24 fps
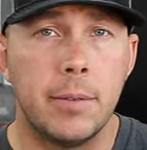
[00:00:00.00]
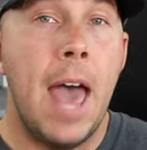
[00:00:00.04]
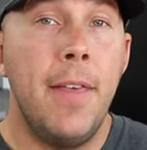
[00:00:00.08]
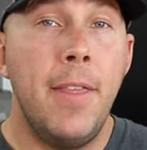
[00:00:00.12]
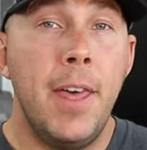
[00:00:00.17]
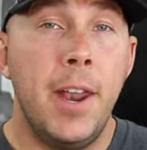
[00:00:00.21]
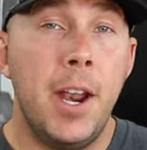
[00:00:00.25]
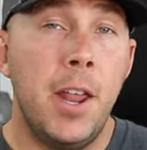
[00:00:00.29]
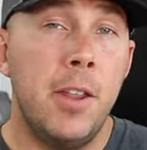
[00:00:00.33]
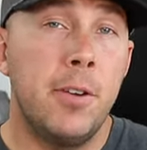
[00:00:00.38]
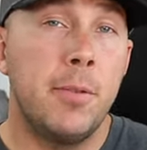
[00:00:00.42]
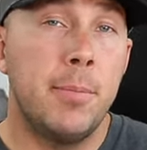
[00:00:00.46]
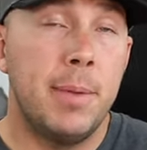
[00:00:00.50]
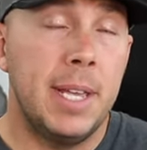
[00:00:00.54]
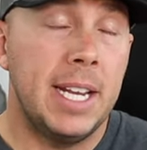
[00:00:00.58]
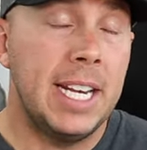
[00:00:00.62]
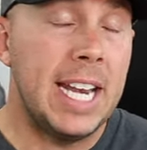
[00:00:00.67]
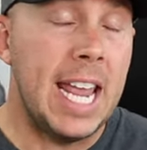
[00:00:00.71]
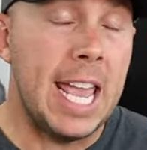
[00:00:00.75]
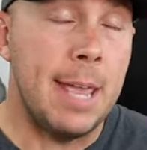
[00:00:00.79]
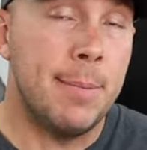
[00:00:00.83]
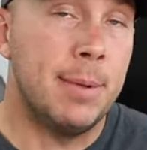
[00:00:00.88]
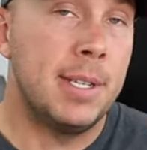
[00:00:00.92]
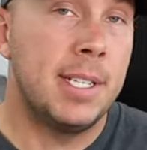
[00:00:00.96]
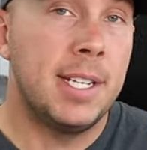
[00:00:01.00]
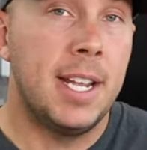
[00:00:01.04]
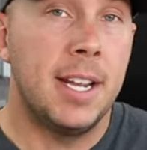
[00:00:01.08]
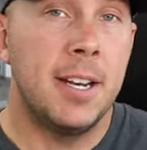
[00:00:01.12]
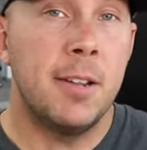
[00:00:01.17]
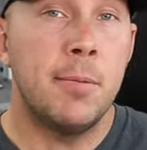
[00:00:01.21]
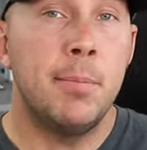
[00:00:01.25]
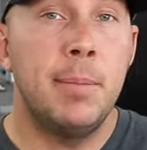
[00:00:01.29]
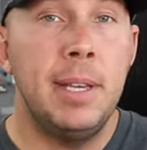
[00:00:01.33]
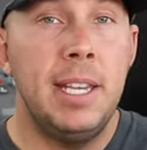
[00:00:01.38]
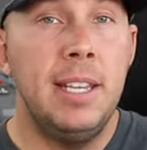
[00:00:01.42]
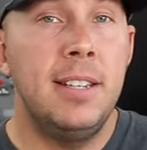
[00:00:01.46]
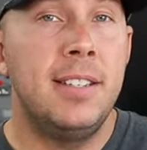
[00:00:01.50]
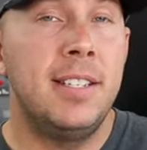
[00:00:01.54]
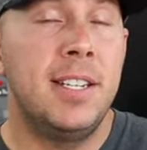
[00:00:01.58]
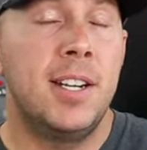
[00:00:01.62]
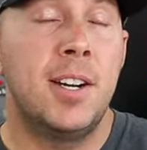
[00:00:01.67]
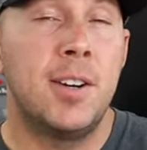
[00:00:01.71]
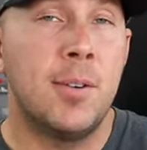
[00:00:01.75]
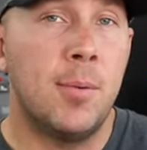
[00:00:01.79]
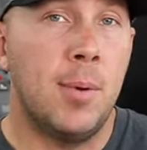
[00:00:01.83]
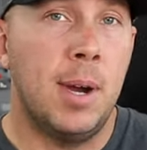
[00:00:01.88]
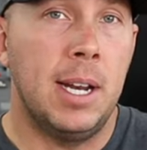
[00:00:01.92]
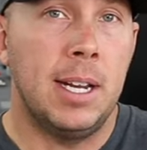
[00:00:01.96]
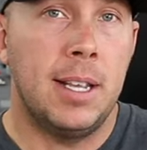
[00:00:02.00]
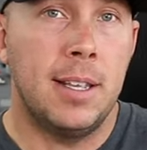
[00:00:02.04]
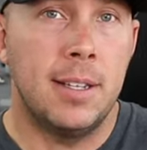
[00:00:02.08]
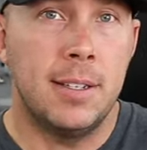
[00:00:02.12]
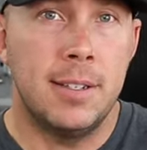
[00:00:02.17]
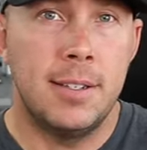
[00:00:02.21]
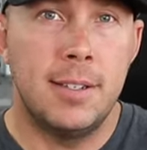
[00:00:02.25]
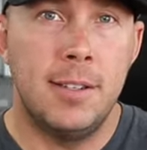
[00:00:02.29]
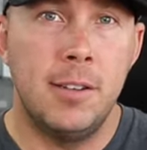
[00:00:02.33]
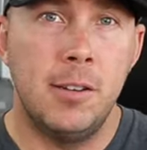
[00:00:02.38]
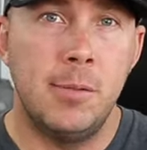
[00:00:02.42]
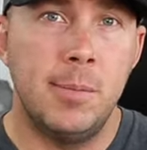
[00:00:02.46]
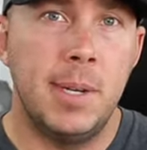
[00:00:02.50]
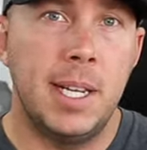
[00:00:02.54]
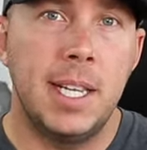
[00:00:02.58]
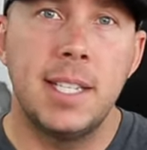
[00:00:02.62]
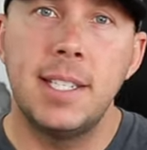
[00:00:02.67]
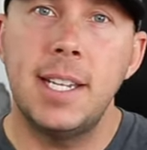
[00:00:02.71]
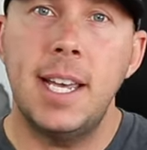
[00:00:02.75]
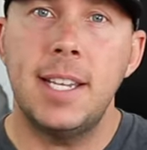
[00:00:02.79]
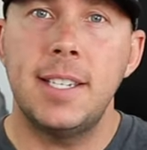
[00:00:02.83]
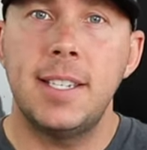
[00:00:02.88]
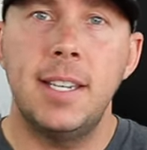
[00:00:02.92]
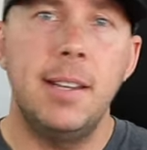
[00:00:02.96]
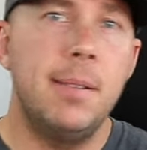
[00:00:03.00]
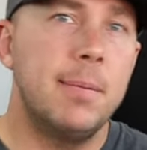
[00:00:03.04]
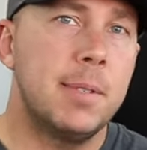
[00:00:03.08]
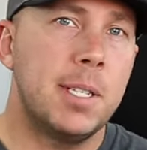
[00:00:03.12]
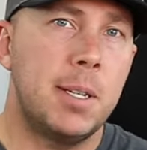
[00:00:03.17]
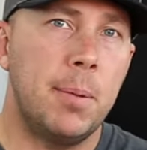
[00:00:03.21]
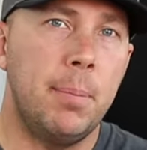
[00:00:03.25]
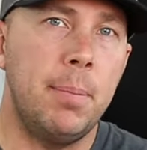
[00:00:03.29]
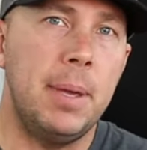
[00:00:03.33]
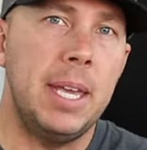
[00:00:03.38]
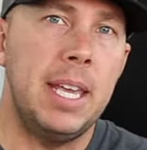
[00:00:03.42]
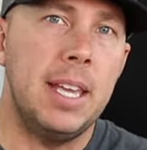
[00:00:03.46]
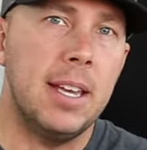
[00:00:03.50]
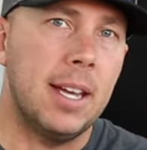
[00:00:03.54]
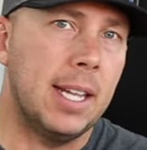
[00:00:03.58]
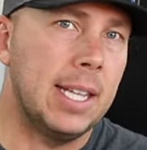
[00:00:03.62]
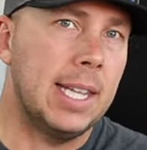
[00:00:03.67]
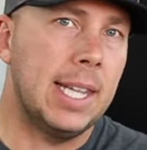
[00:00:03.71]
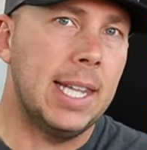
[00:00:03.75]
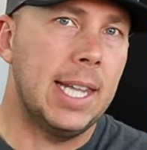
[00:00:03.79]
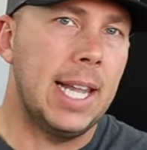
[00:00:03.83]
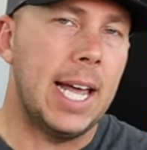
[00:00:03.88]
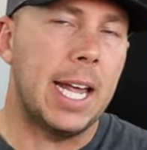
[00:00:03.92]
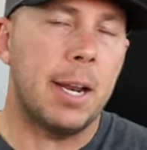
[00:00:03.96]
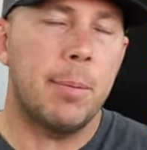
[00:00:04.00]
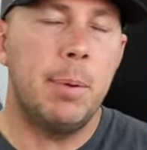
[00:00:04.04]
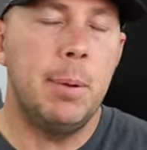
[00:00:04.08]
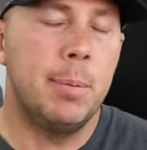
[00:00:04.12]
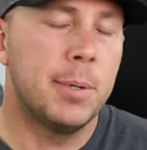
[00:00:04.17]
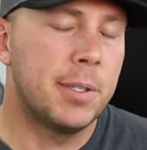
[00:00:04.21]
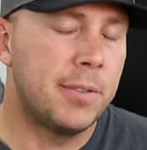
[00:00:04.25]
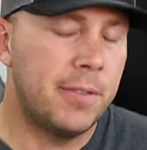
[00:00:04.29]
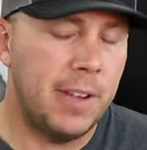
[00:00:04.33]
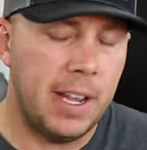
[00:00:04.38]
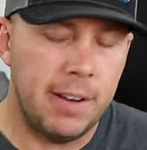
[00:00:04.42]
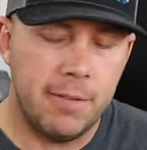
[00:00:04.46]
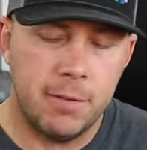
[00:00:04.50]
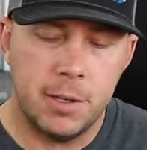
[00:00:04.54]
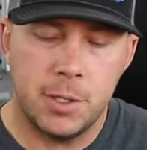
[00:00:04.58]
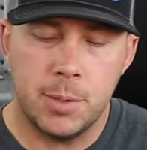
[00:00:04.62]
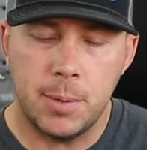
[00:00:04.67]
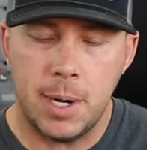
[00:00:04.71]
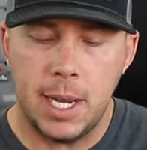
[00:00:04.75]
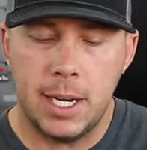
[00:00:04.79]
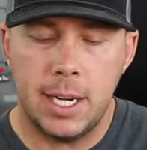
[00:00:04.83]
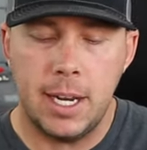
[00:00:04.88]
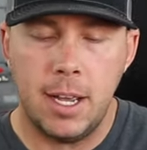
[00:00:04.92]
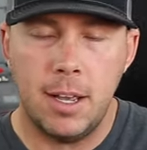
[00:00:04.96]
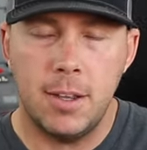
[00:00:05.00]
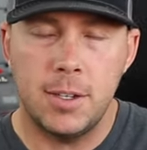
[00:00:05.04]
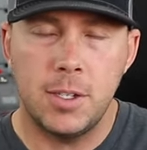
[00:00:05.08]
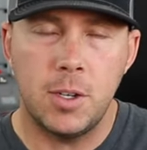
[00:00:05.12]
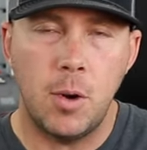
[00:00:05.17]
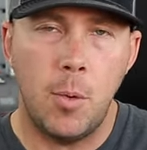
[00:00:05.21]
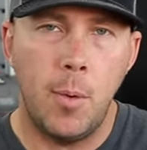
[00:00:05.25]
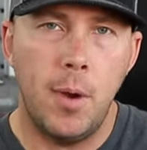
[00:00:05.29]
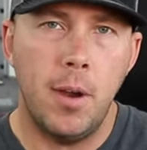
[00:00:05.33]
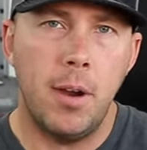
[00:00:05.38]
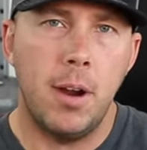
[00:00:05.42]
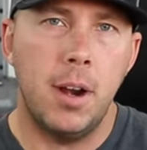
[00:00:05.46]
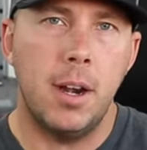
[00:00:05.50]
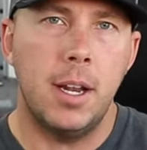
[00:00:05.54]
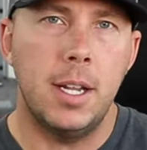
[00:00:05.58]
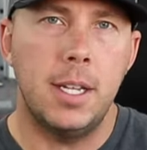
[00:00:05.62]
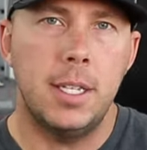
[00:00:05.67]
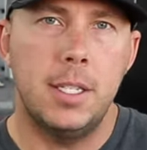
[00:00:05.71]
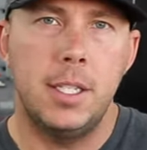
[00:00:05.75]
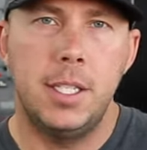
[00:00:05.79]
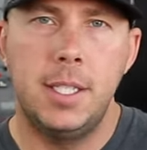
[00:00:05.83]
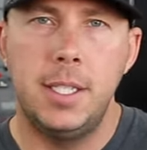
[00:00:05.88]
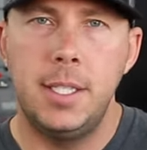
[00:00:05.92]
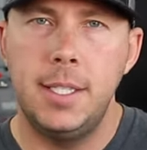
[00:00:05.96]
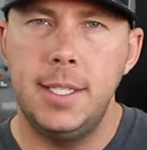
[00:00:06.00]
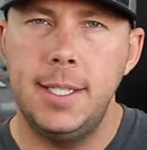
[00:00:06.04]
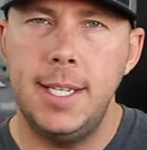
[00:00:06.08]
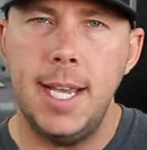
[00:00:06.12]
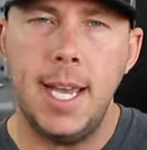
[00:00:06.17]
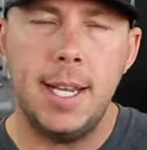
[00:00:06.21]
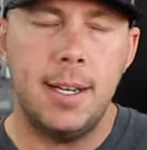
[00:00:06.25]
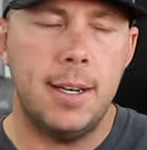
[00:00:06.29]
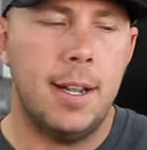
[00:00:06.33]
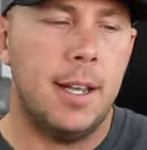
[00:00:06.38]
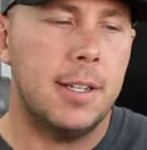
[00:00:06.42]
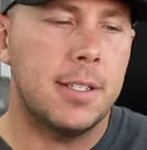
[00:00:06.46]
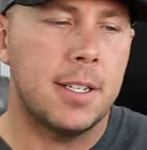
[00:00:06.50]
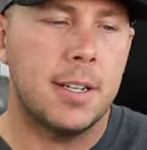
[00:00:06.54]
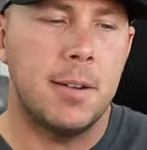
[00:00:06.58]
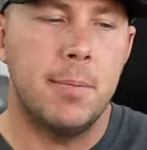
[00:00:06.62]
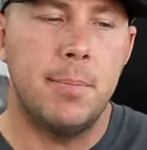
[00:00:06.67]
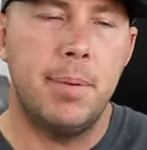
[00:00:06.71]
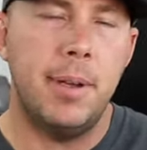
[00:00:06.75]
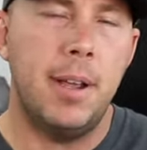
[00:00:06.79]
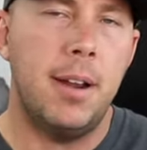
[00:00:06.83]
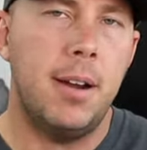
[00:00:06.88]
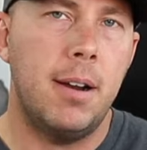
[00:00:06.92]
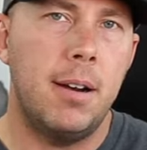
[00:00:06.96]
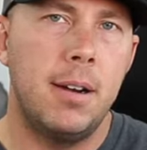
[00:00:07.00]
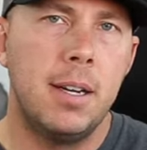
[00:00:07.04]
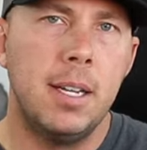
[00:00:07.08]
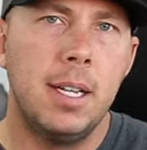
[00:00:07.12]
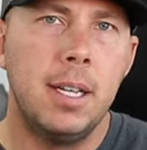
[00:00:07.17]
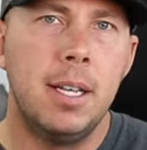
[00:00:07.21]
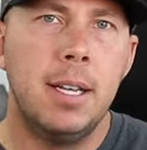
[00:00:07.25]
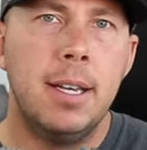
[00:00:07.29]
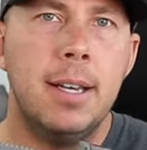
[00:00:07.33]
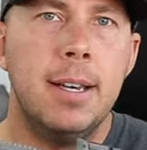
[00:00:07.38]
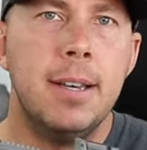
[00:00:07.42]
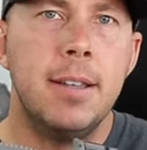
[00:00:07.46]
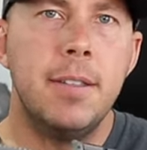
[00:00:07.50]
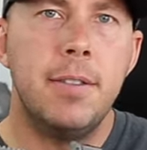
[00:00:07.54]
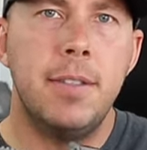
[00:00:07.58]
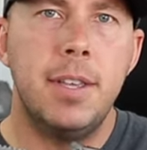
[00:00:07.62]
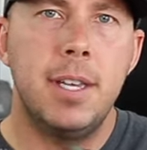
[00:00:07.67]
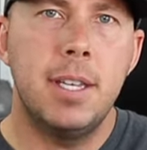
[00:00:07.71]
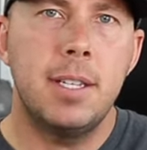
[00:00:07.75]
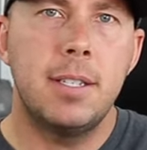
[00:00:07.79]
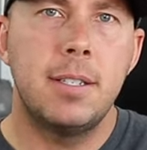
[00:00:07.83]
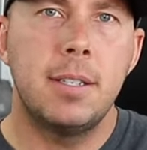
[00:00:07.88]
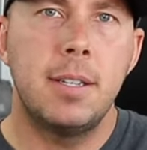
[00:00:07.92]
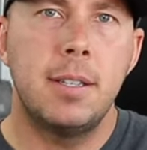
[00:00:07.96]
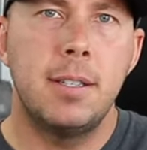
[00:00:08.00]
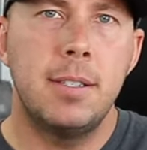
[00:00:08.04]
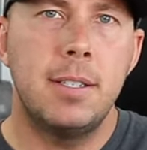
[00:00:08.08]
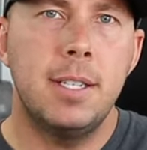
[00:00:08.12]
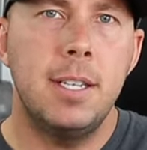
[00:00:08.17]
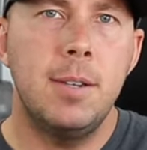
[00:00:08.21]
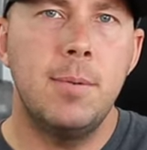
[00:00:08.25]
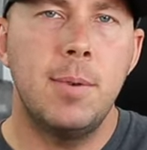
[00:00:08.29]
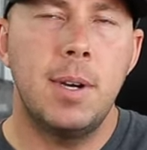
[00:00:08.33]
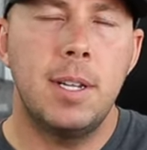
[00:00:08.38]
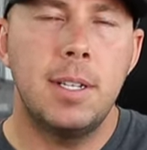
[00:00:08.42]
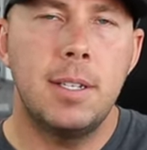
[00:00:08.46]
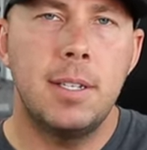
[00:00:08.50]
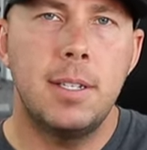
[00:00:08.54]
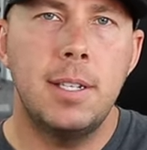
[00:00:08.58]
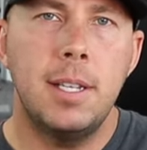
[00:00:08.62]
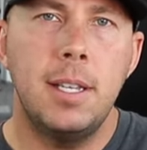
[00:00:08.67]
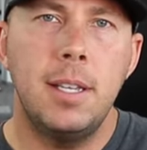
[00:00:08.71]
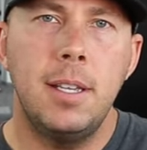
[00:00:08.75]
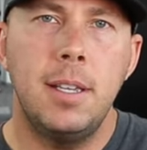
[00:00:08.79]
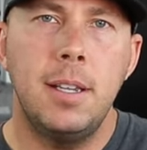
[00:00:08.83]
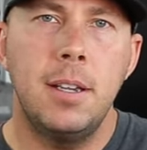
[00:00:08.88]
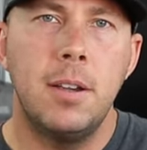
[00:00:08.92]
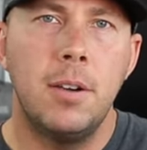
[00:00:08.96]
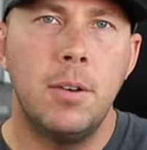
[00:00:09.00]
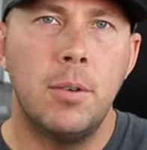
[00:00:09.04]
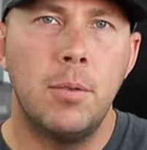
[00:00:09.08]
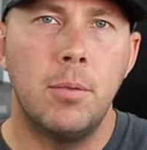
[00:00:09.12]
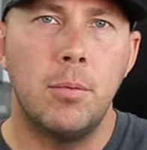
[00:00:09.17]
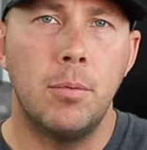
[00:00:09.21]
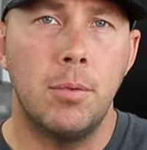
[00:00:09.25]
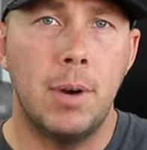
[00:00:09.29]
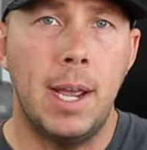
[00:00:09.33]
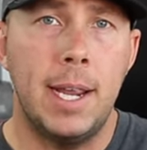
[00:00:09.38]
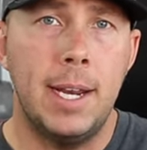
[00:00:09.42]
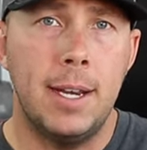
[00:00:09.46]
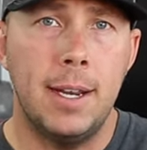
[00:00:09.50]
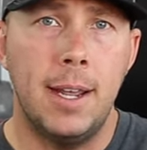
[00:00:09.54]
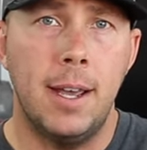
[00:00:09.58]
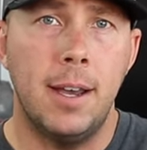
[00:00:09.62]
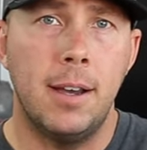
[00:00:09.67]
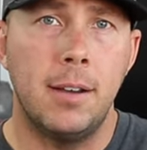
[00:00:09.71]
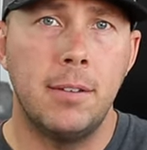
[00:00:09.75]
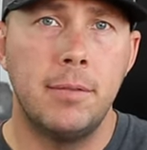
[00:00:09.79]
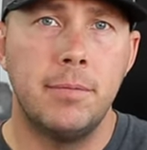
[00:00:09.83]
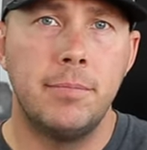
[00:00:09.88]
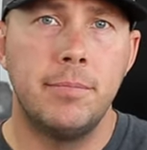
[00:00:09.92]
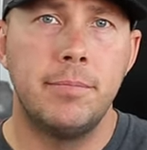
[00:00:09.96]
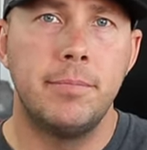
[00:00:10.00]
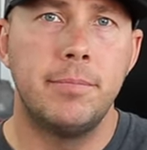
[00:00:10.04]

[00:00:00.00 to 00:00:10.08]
And that other big name is gonna be Tier One Concealment, because that seems to be a lot of people's favorites right now. So we're gonna dead nuts compare this to the T1C right now.